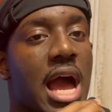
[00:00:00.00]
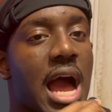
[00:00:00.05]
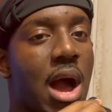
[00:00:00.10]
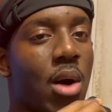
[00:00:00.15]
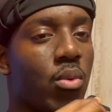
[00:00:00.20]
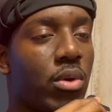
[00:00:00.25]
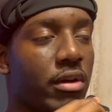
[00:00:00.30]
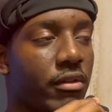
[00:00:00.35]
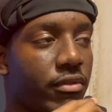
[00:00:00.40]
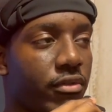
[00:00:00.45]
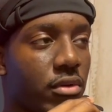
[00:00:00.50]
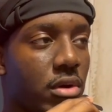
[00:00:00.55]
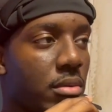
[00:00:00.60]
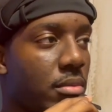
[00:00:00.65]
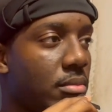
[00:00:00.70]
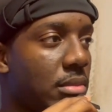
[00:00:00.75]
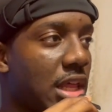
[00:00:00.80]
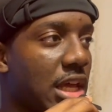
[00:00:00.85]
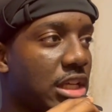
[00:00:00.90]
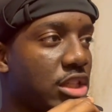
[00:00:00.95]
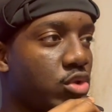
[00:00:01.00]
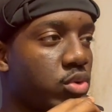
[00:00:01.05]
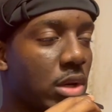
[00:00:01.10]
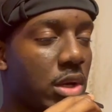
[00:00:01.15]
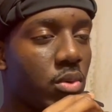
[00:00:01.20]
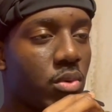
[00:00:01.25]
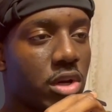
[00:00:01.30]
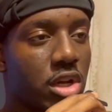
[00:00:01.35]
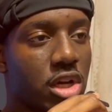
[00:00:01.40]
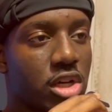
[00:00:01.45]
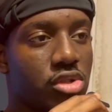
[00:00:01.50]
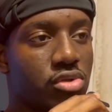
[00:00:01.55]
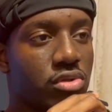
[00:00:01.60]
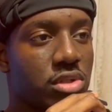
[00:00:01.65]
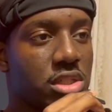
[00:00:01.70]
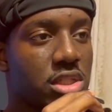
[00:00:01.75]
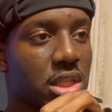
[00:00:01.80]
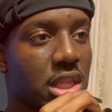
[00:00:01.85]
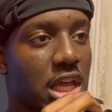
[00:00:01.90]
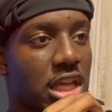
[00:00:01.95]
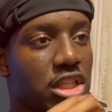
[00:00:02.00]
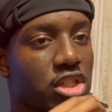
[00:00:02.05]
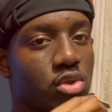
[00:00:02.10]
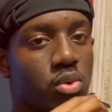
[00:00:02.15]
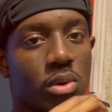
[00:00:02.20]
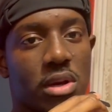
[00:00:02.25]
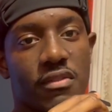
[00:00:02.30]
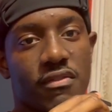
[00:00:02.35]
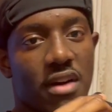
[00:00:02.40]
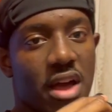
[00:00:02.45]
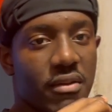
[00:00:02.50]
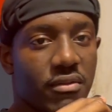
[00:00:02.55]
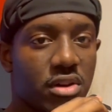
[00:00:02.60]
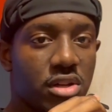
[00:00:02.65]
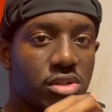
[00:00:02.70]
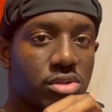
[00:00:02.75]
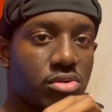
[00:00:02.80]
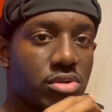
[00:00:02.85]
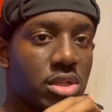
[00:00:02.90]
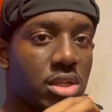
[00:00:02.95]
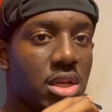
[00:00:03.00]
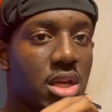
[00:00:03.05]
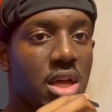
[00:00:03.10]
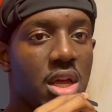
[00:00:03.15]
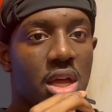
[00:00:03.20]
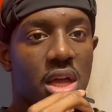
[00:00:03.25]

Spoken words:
I went from like 2,100 to like 2,500.